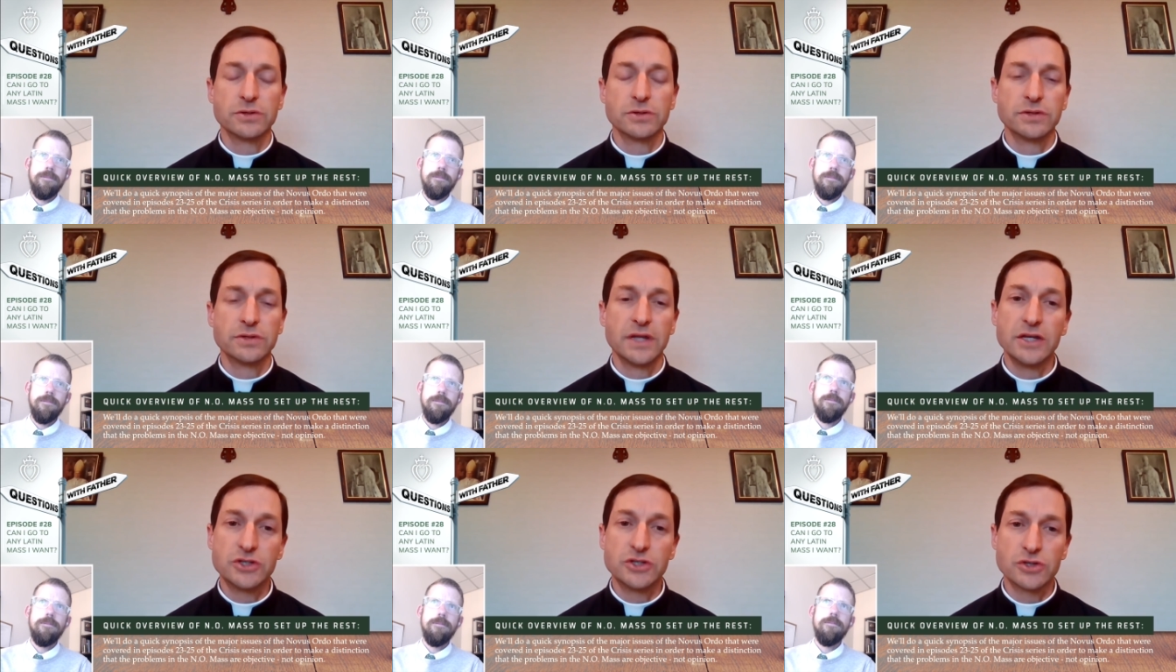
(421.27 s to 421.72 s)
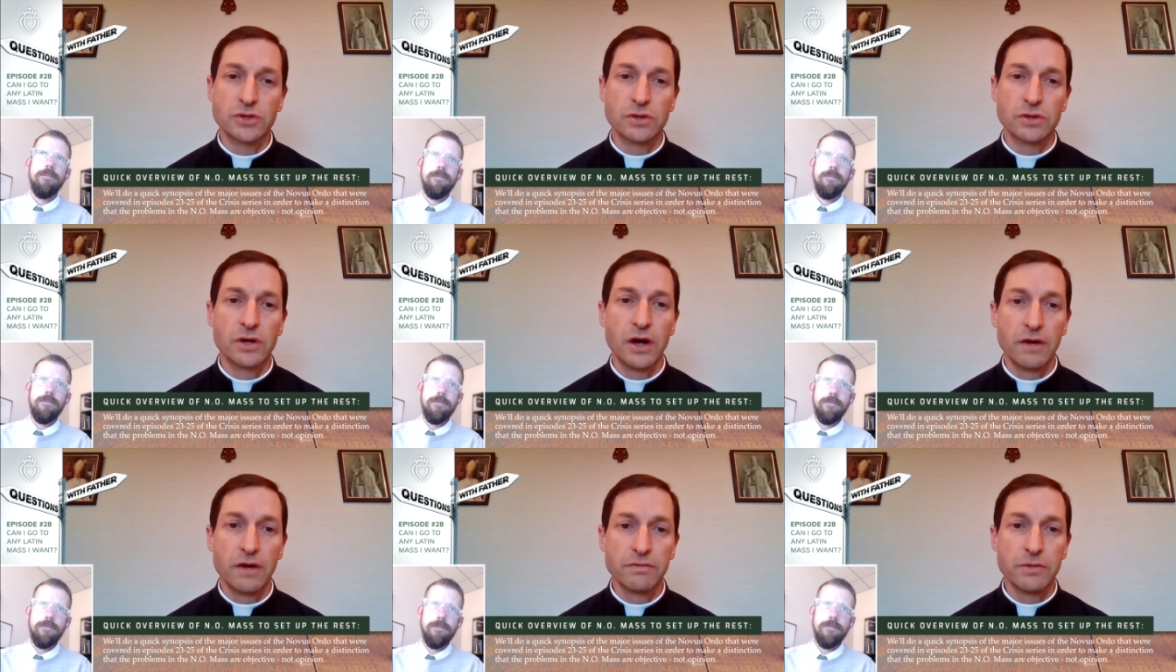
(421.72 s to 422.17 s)

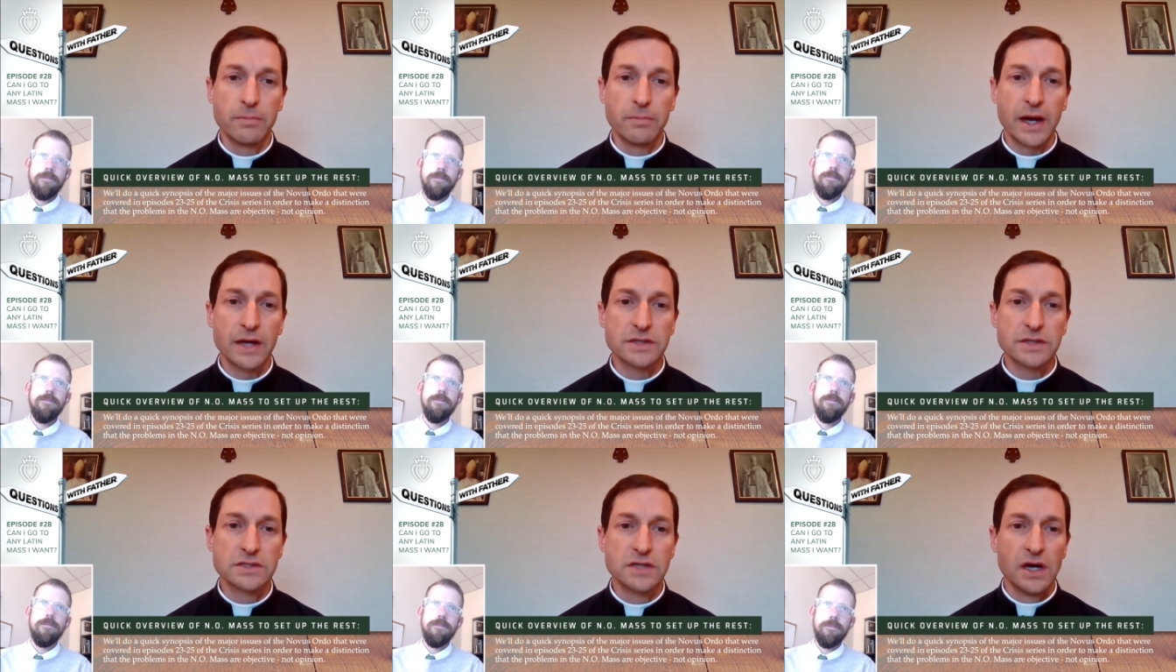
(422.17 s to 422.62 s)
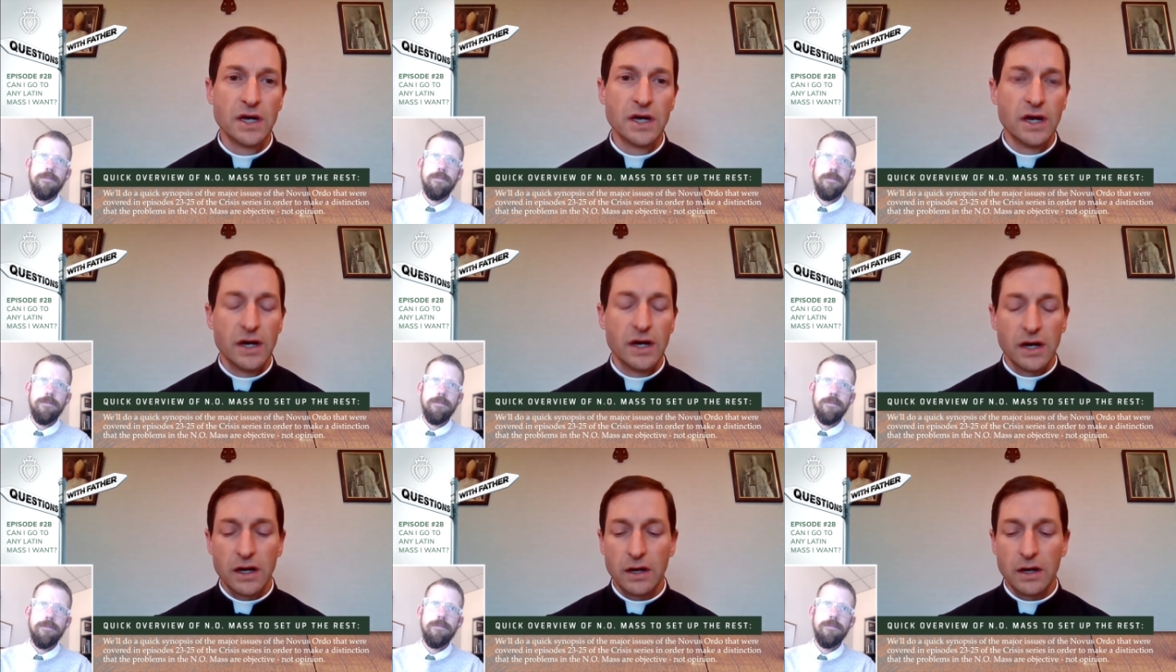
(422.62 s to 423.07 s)
nature of the Mass.
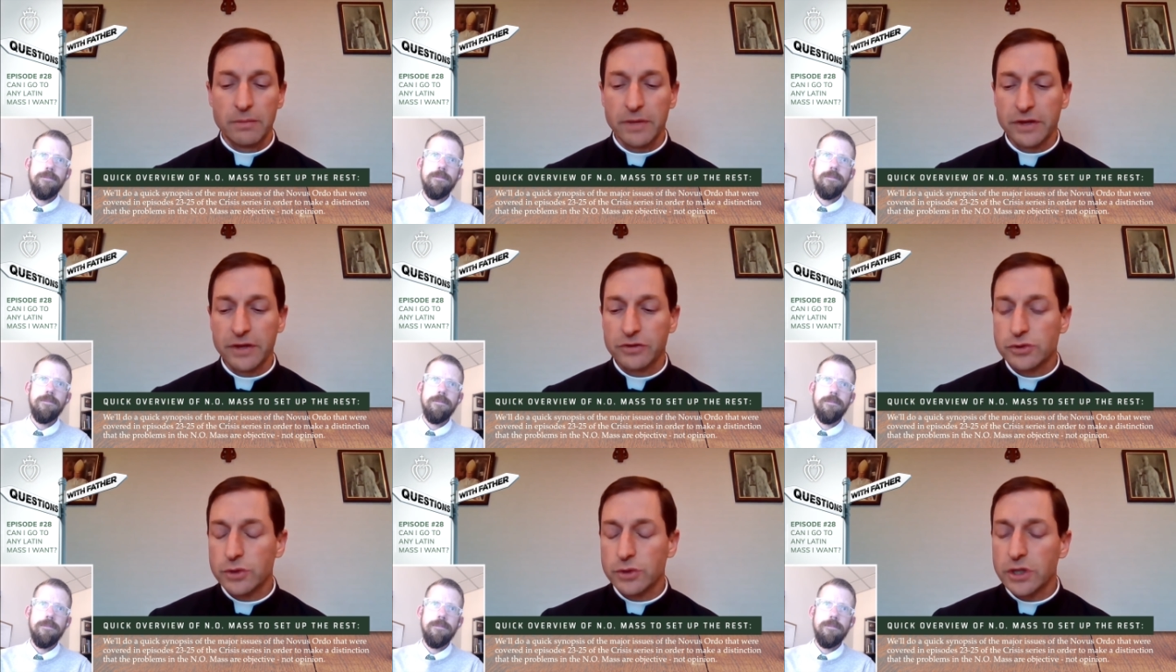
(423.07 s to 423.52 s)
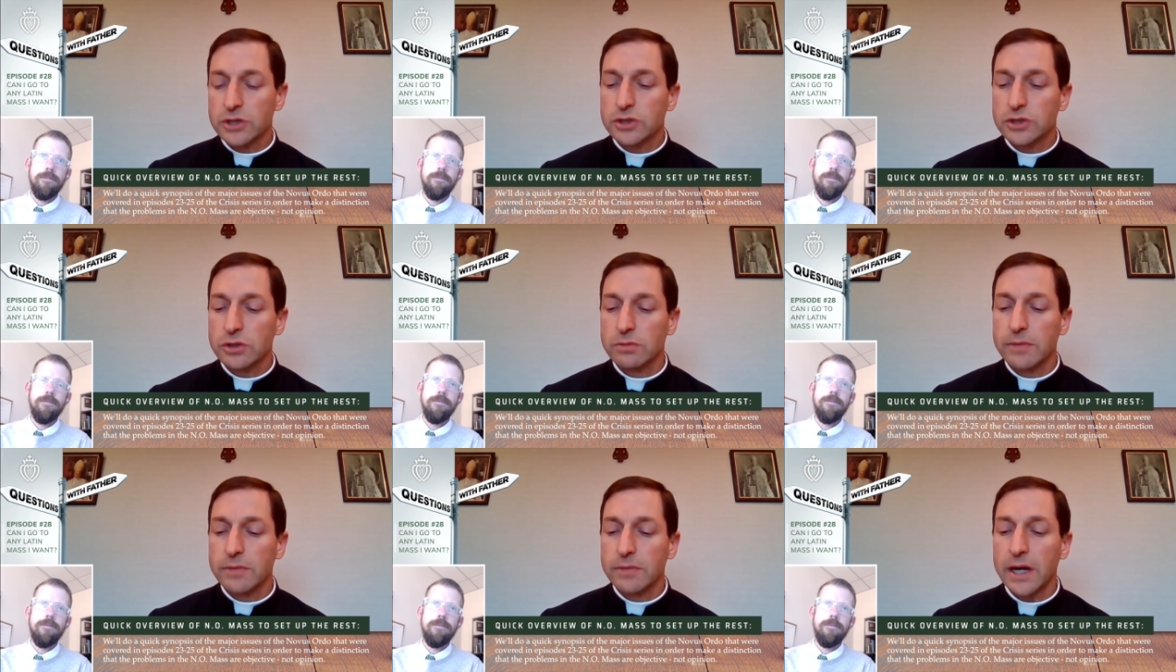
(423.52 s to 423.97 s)
In the
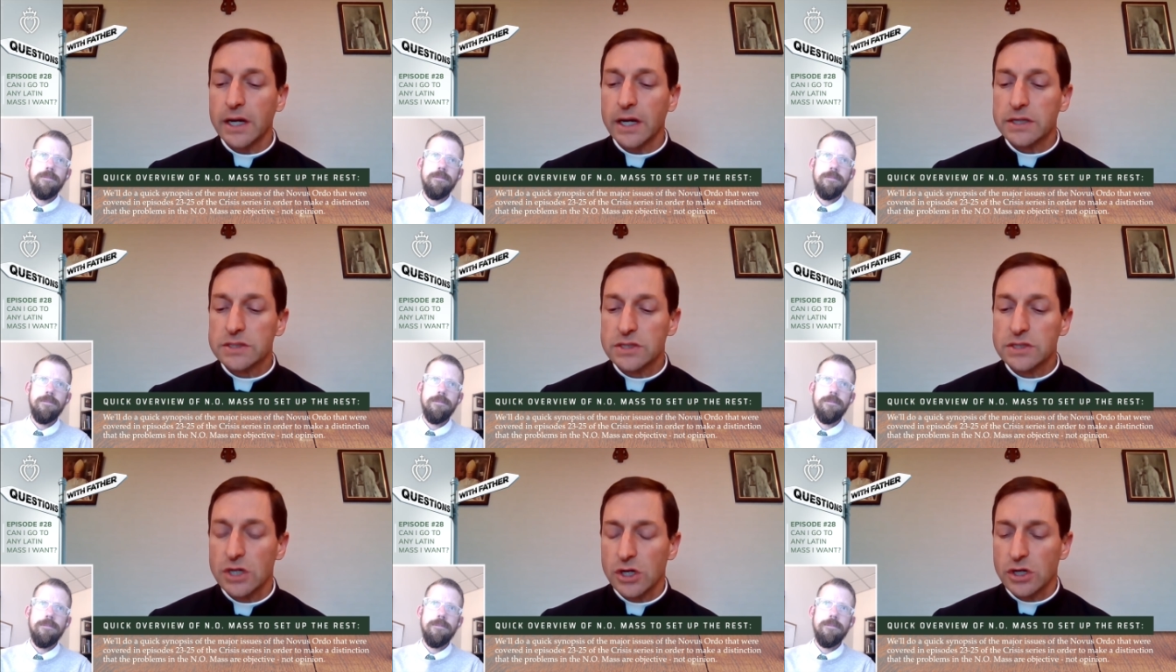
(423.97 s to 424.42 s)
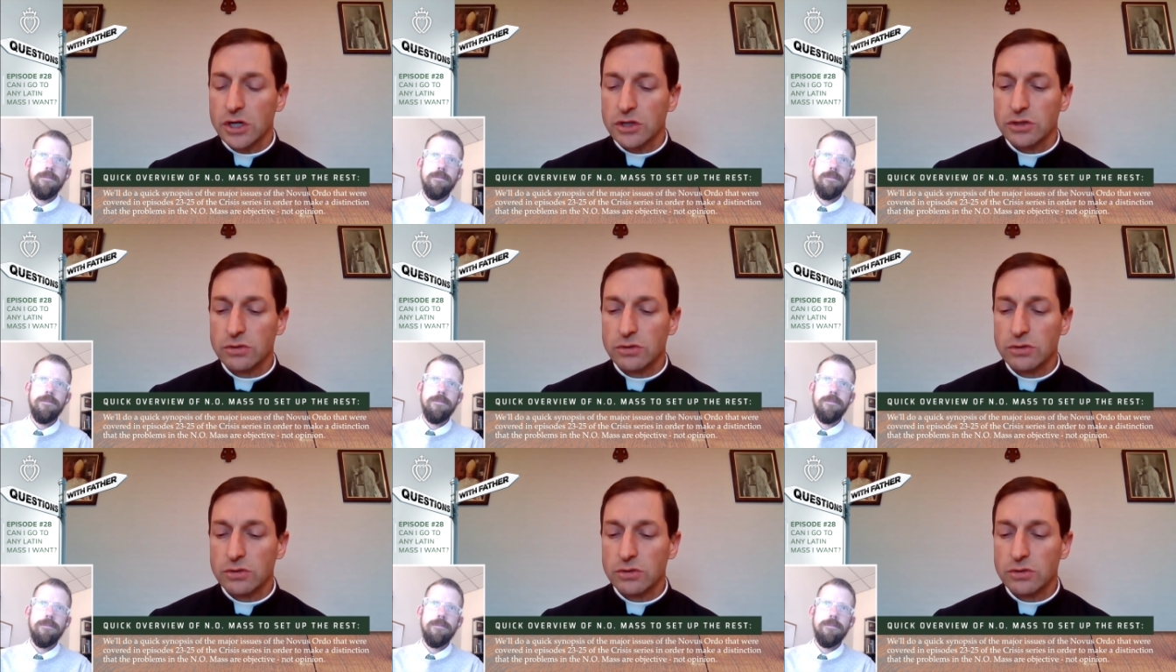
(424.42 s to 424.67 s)
traditional Mass,